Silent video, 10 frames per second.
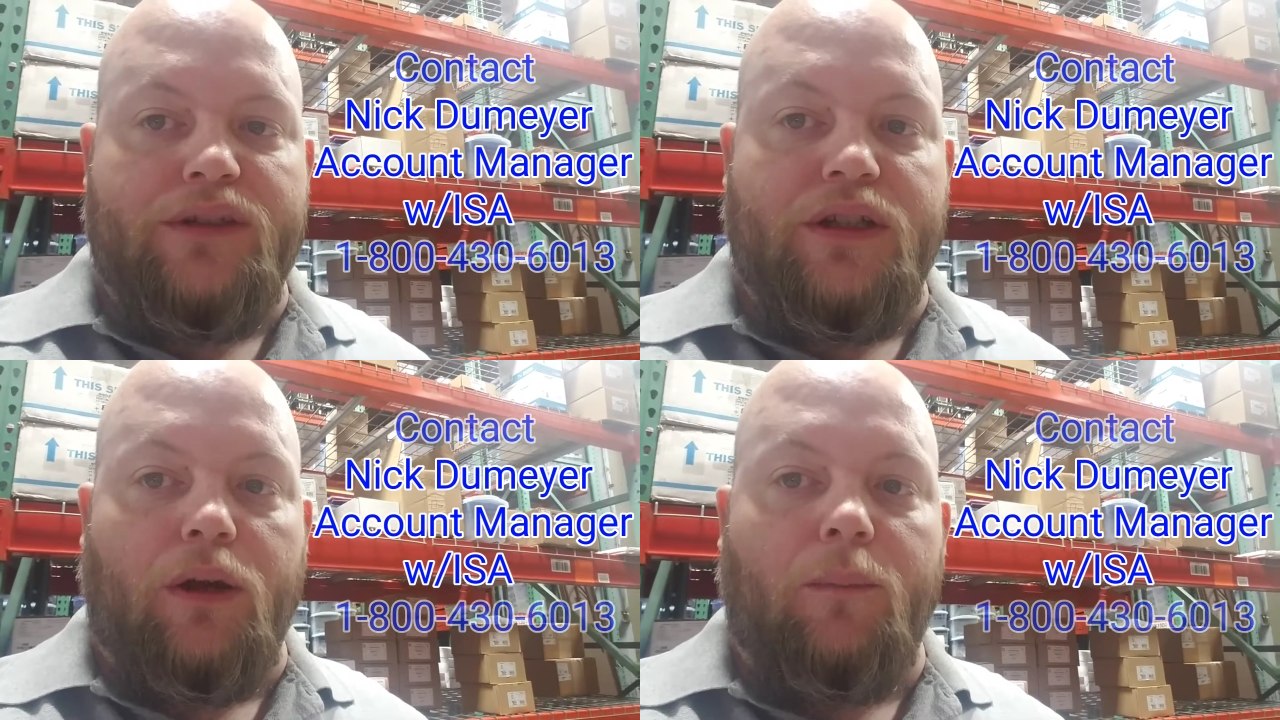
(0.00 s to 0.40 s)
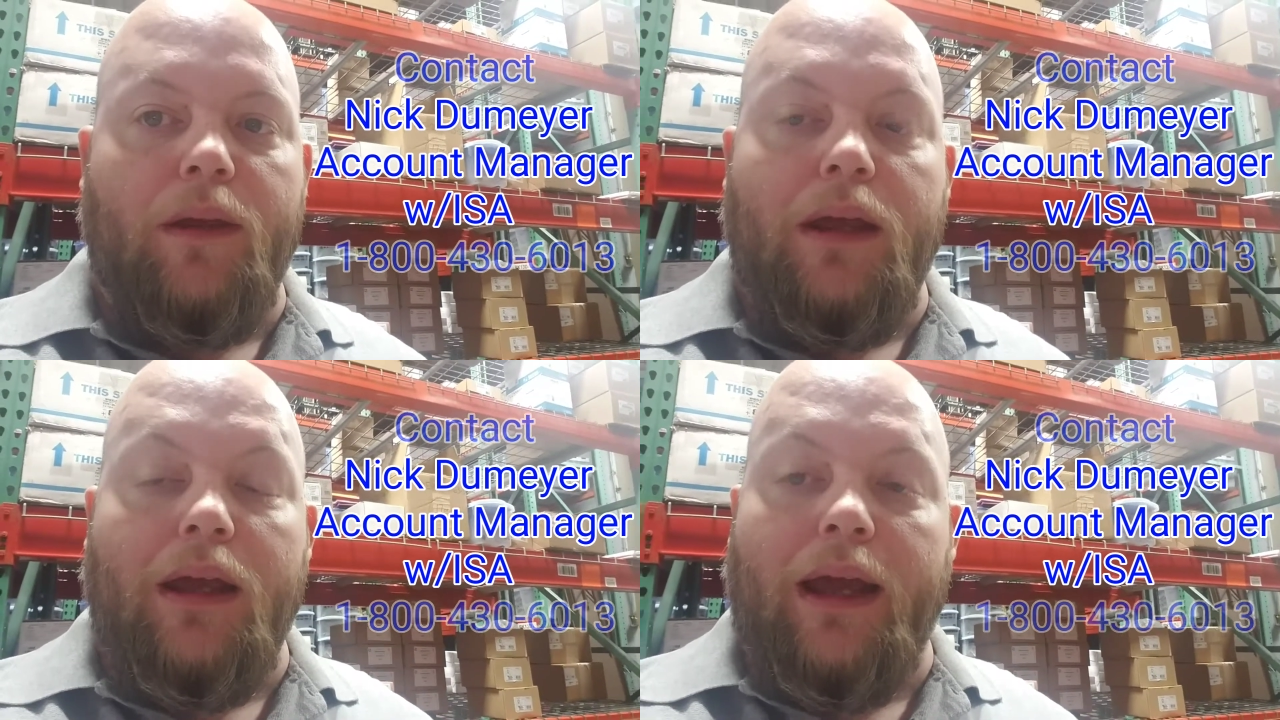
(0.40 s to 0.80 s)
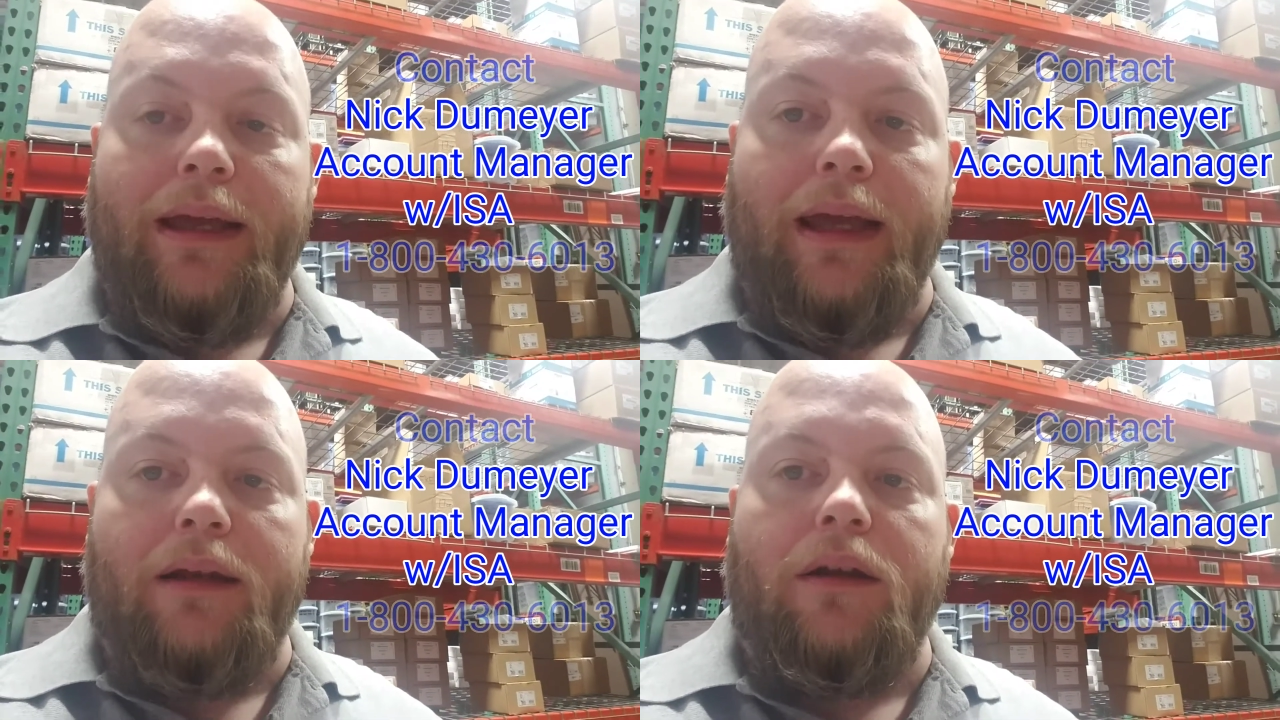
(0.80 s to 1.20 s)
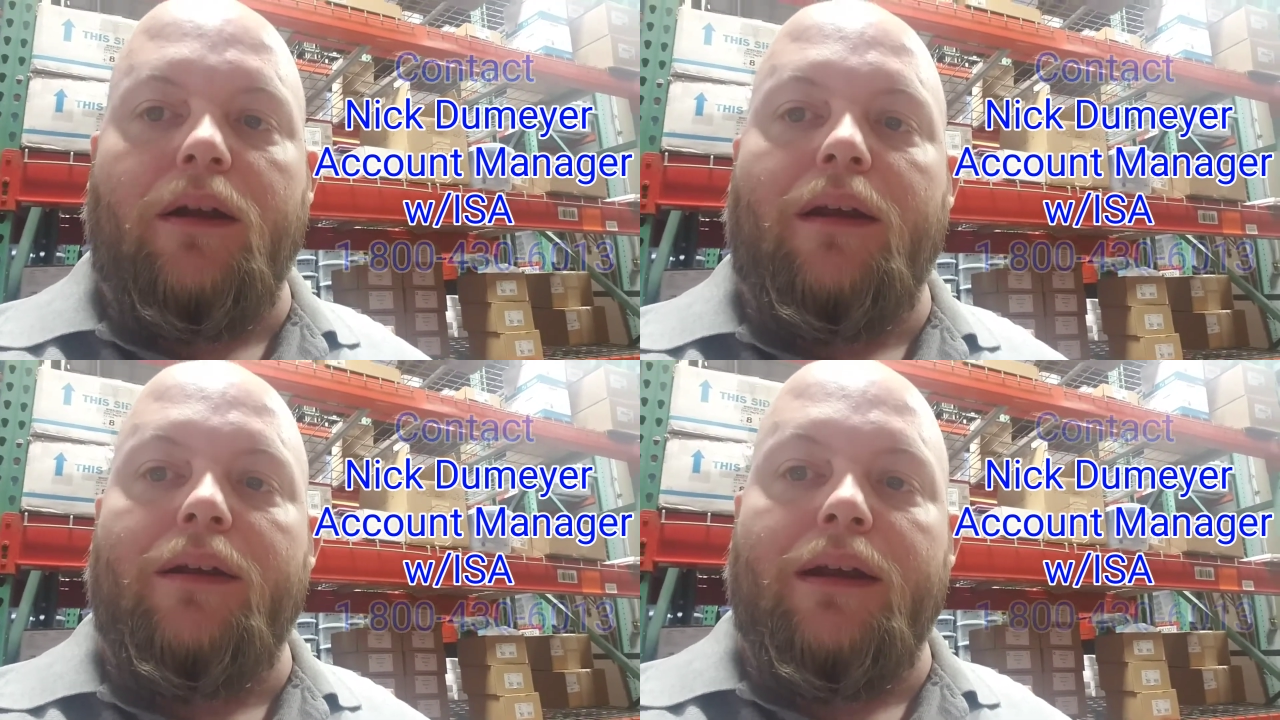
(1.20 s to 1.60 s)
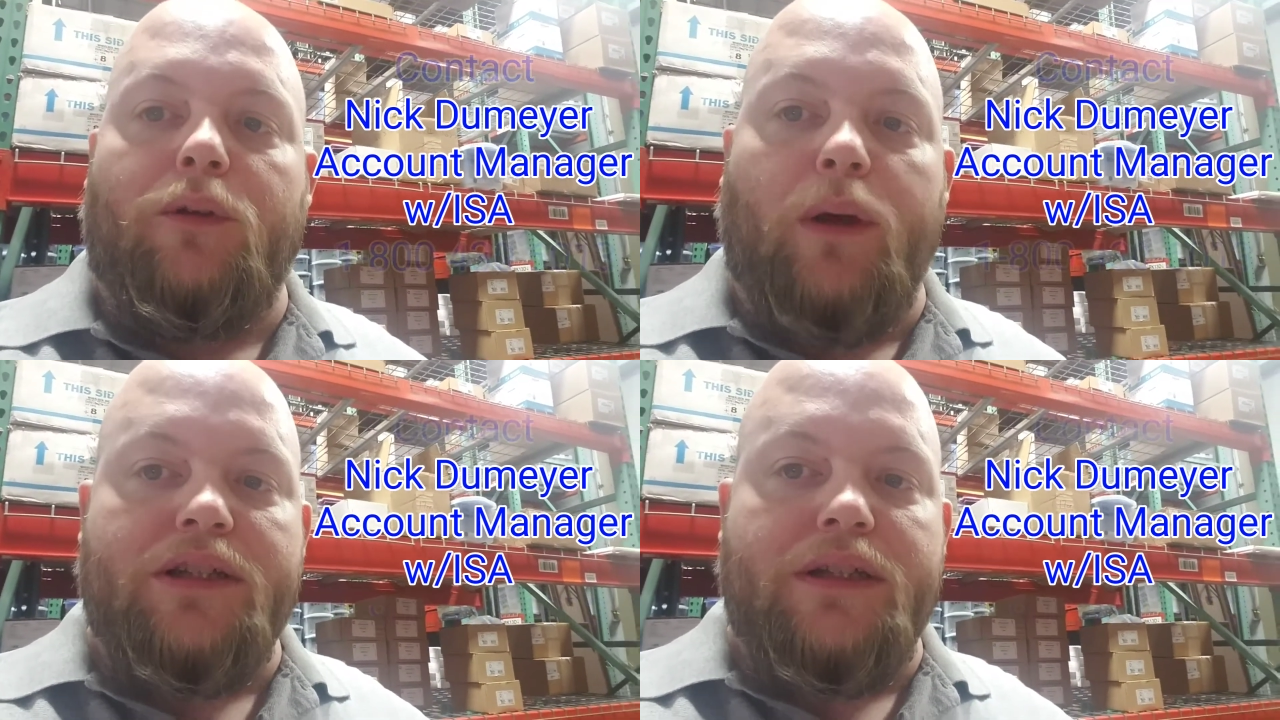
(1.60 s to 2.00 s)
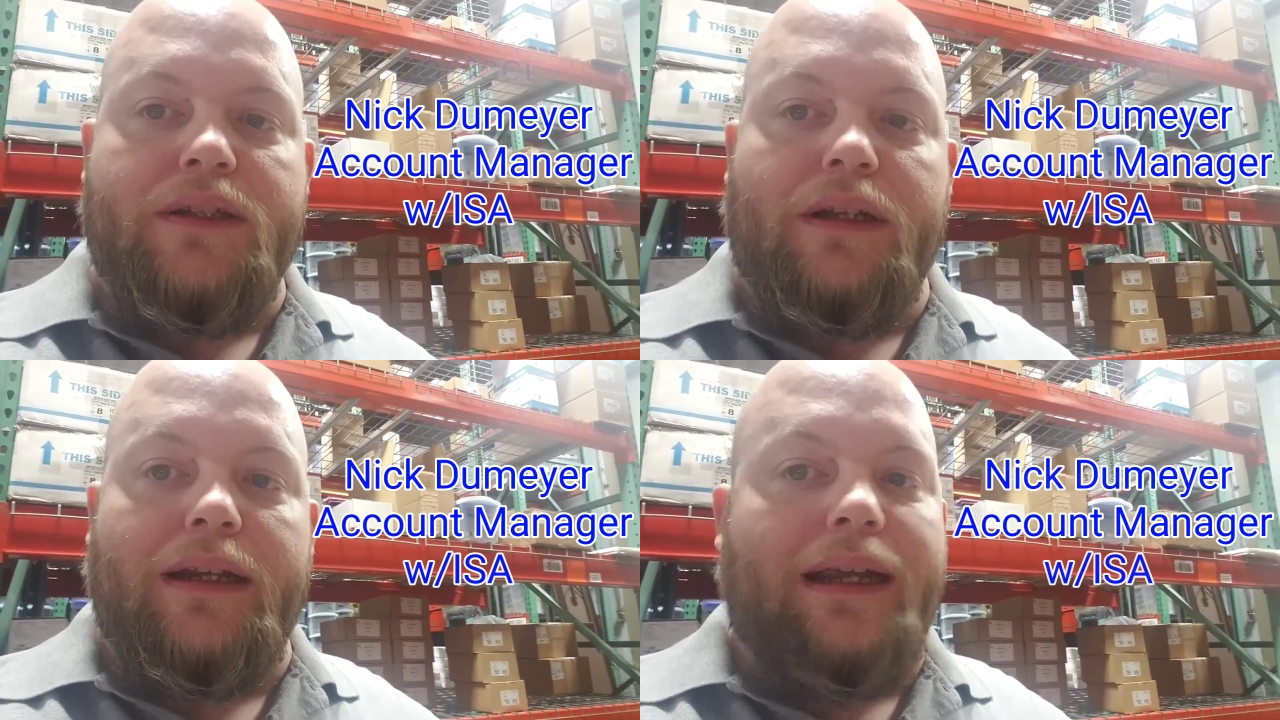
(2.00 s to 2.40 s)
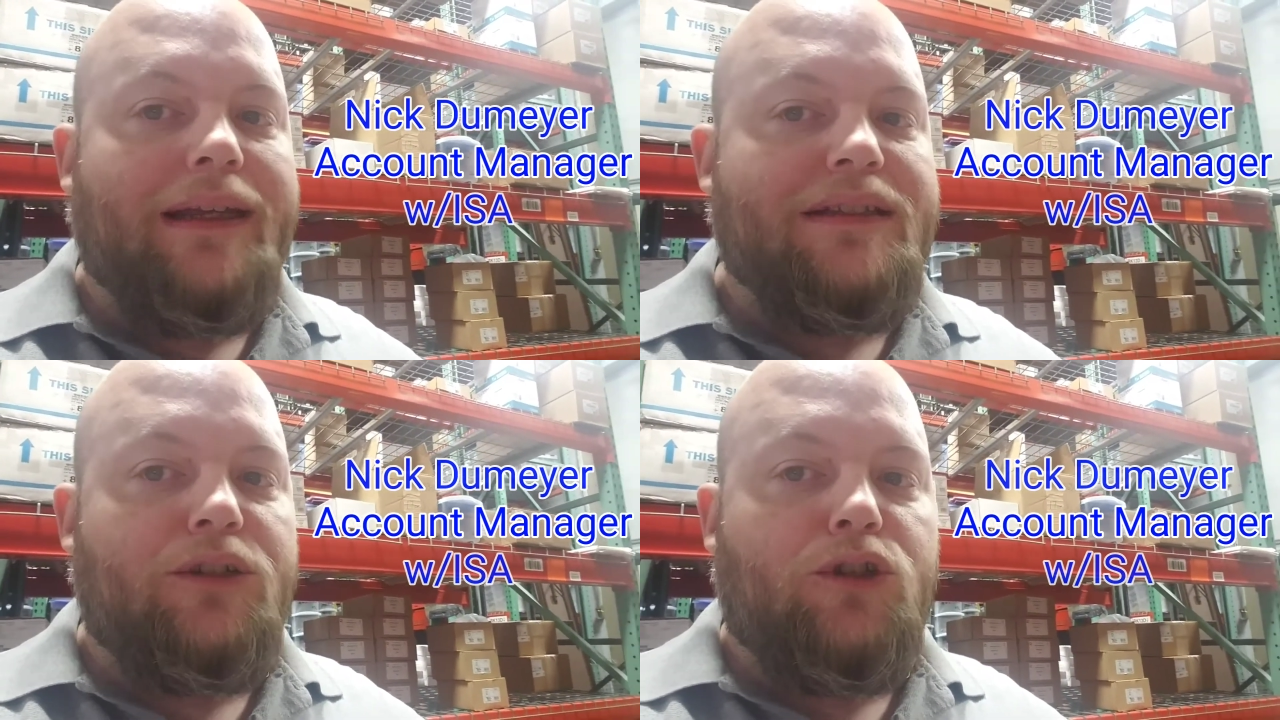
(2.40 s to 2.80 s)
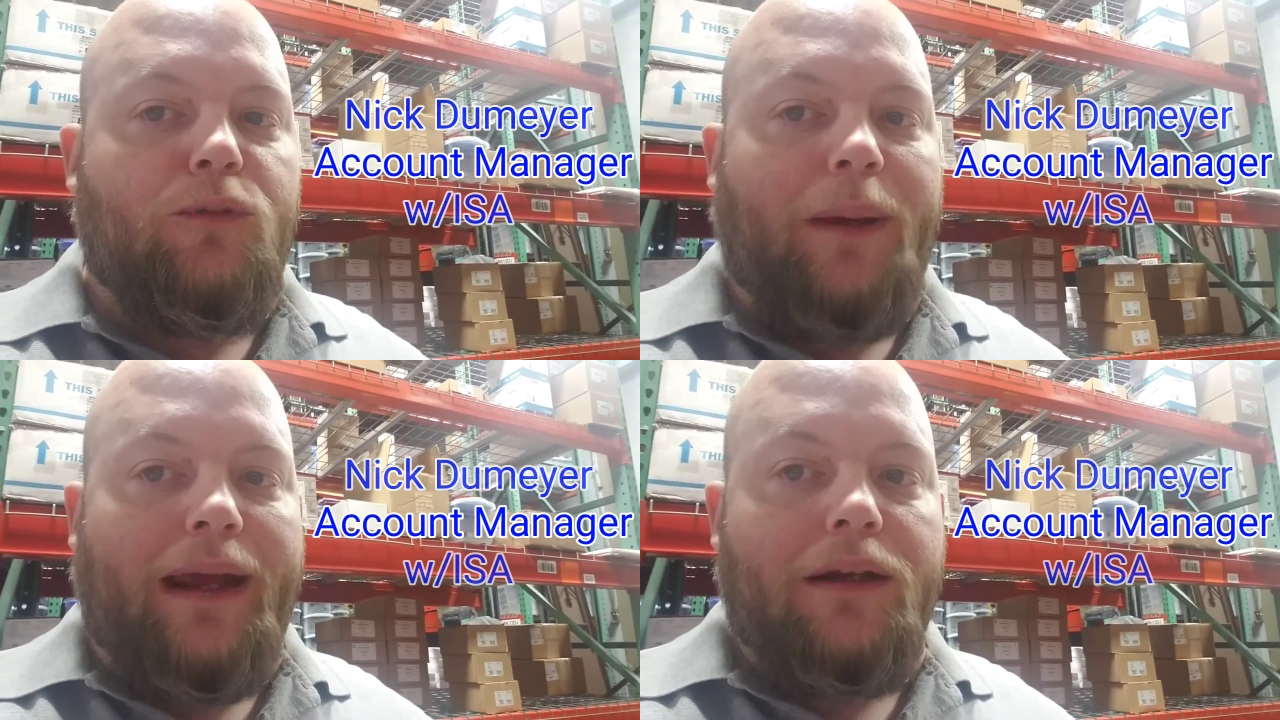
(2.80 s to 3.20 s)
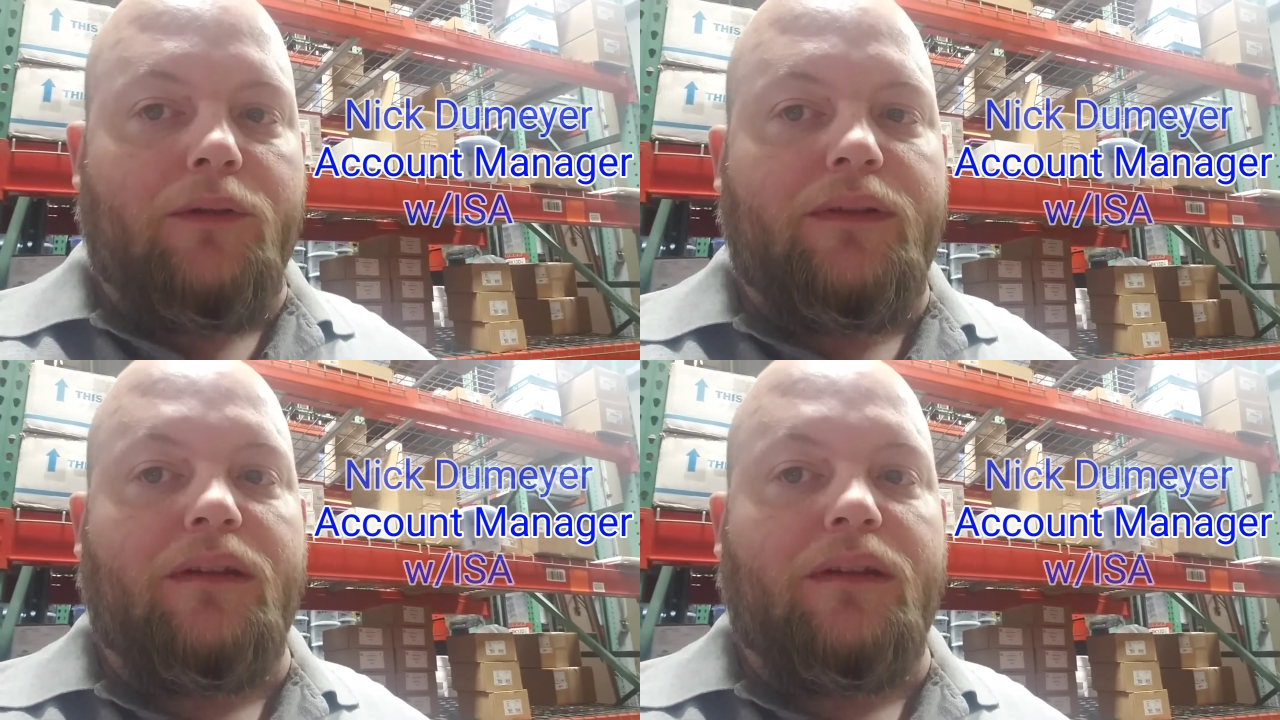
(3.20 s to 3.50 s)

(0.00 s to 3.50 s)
So, again, questions on the EST2 panels,